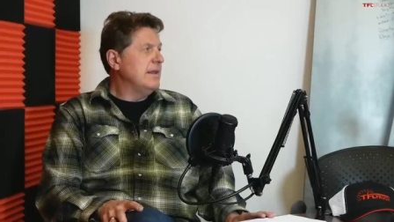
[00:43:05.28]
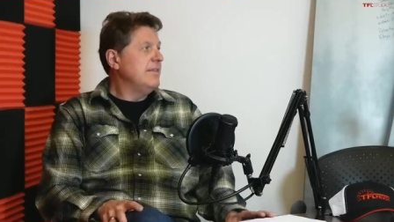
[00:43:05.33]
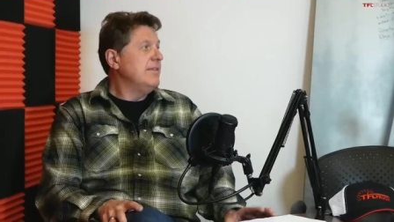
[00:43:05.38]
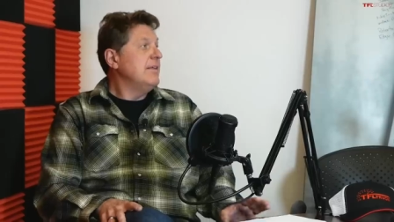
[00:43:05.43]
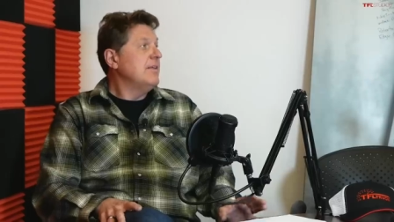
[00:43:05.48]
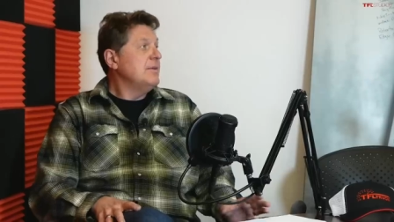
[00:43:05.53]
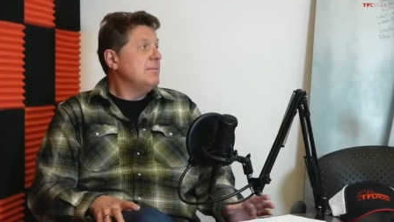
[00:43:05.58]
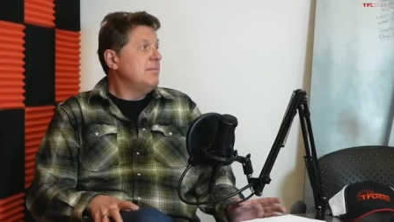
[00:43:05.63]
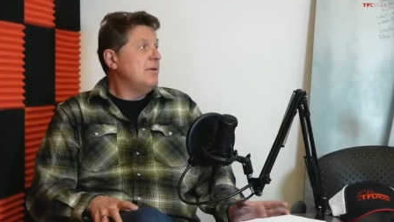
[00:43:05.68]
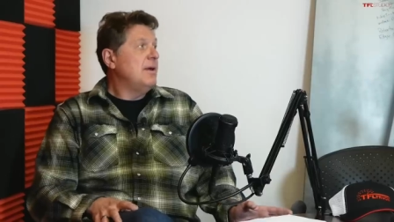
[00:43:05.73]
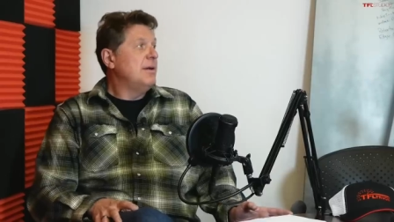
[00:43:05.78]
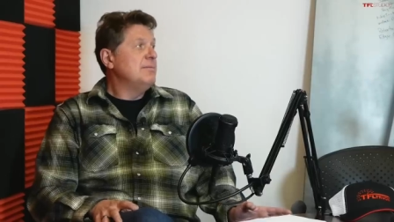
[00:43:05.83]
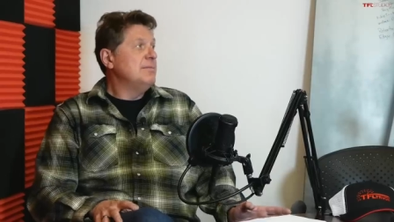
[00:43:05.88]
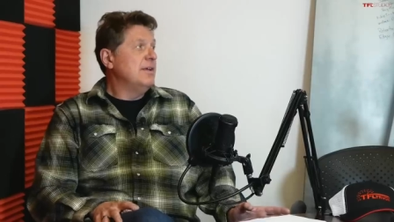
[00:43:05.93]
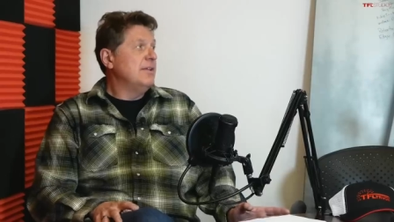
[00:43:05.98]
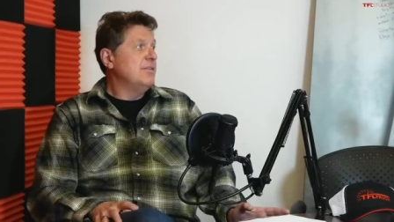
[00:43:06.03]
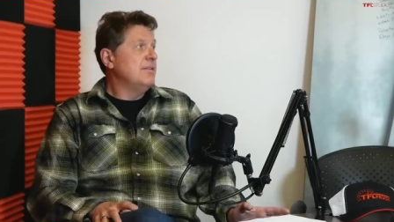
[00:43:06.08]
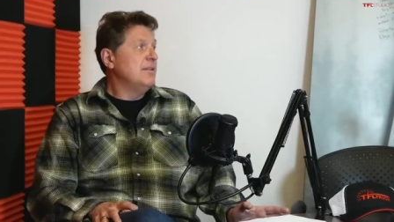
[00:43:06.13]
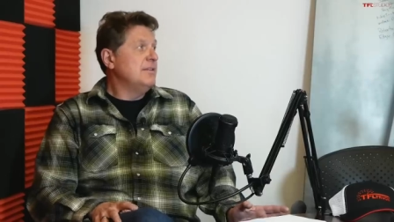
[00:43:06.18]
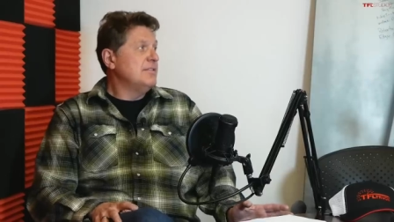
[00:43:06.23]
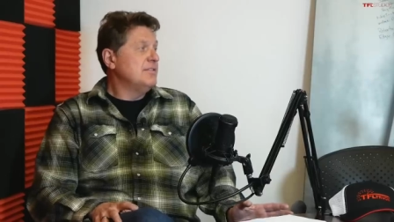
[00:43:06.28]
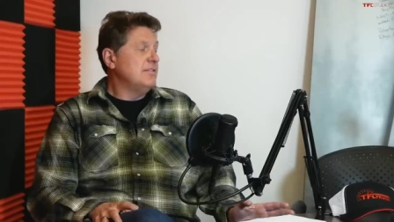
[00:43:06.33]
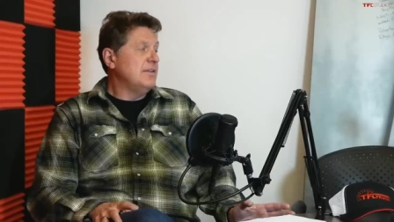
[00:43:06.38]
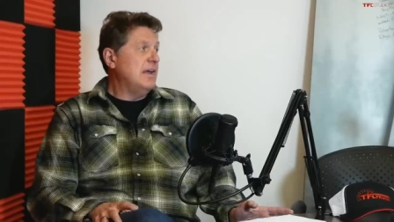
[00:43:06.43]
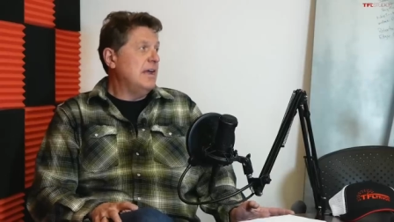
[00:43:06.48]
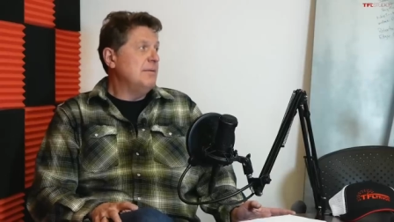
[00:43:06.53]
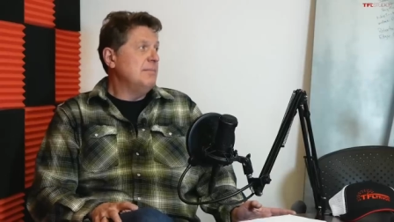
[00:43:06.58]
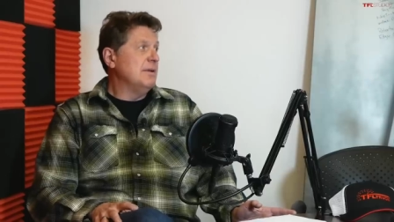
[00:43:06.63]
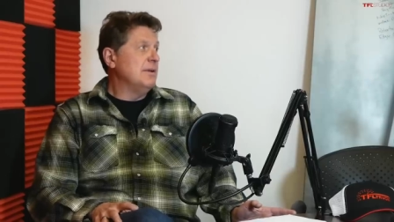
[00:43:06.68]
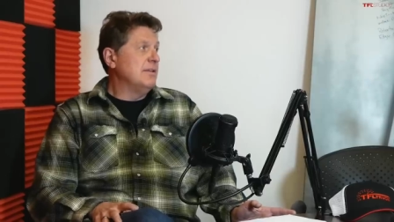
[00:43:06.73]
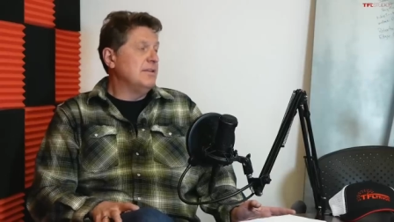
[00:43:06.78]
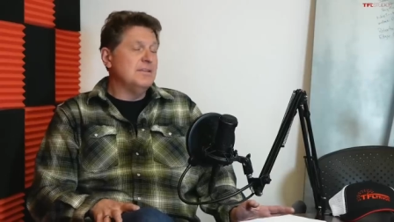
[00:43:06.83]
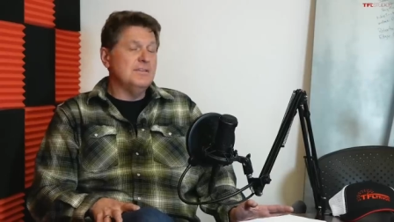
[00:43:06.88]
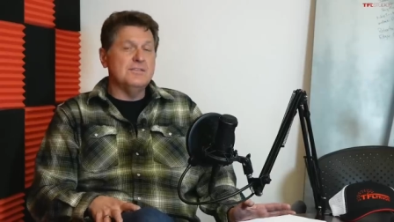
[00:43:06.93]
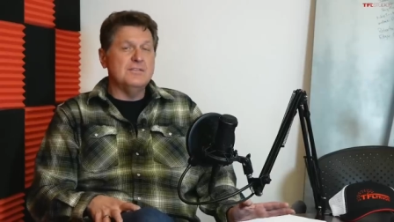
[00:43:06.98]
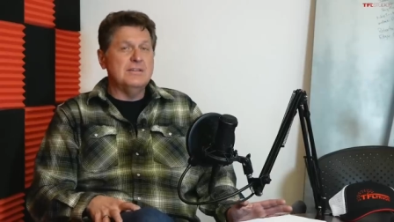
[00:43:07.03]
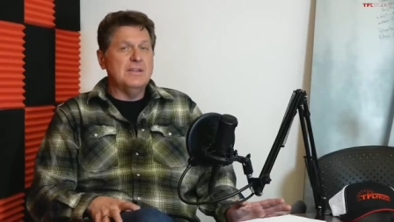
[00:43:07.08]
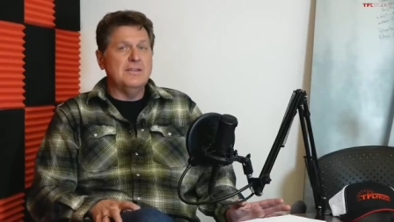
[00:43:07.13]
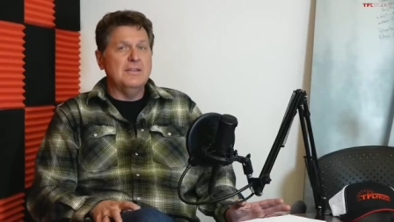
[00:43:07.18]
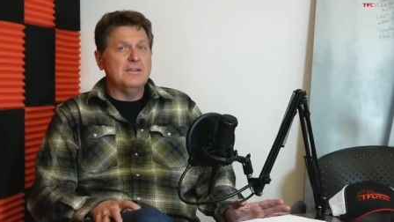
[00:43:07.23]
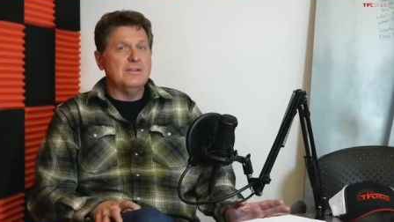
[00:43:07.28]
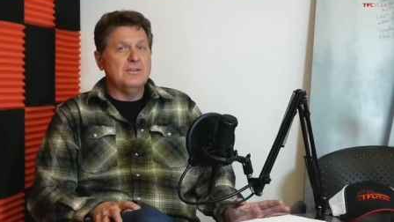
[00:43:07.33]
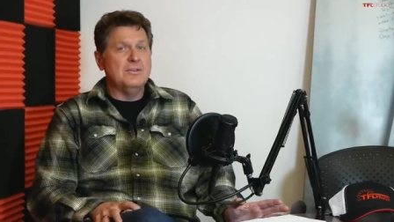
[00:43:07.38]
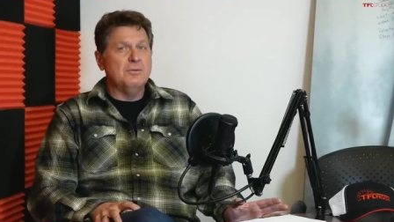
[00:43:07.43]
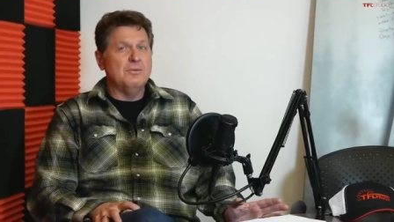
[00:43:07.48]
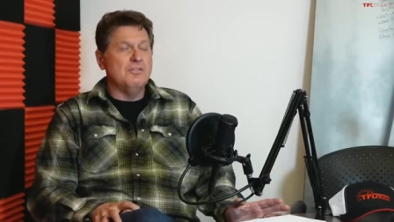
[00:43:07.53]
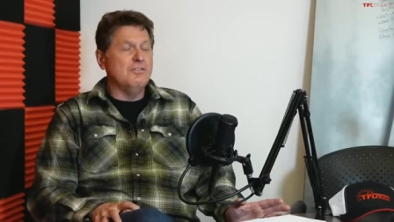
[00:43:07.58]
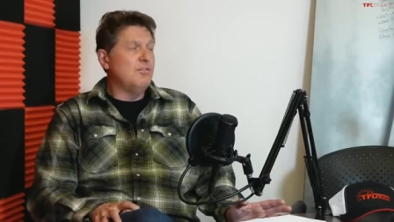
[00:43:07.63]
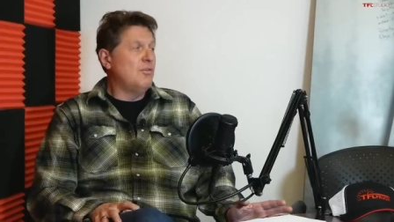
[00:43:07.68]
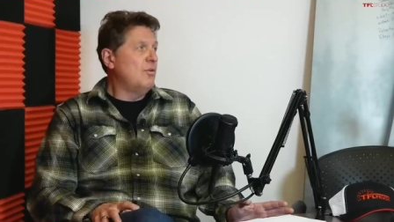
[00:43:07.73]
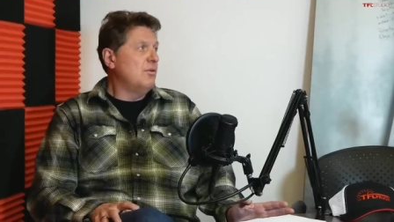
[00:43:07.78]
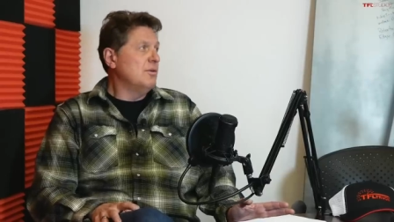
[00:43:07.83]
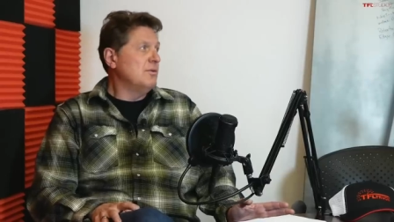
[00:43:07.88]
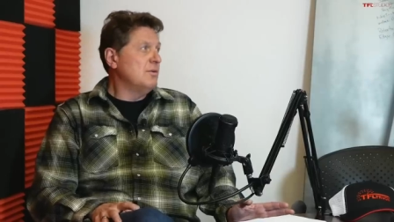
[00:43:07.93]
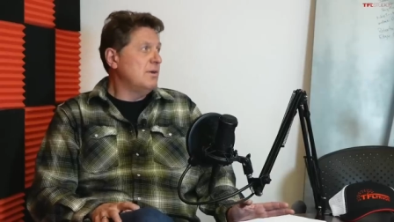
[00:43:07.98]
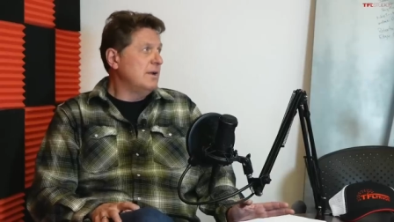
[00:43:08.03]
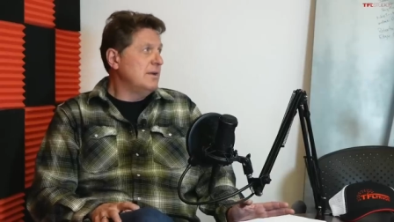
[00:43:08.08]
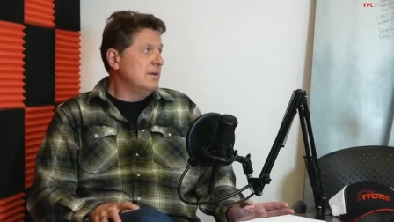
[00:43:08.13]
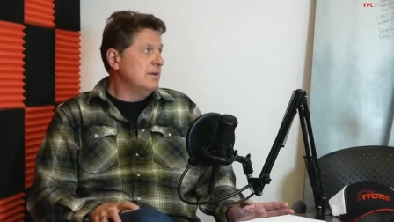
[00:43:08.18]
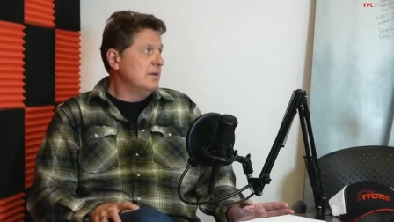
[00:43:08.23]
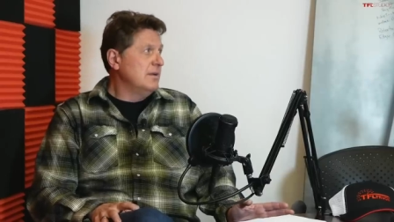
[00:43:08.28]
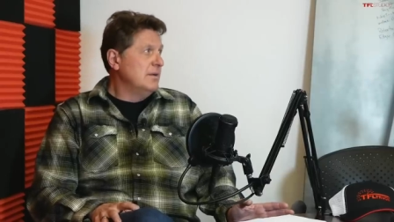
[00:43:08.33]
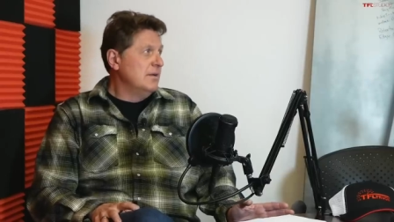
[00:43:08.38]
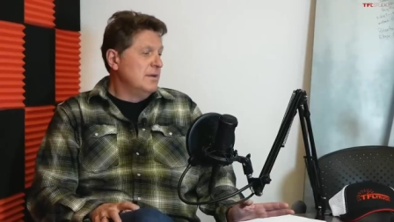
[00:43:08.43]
and the other problem, Nathan, is mm. timing, and this has nothing to do with Ford, right?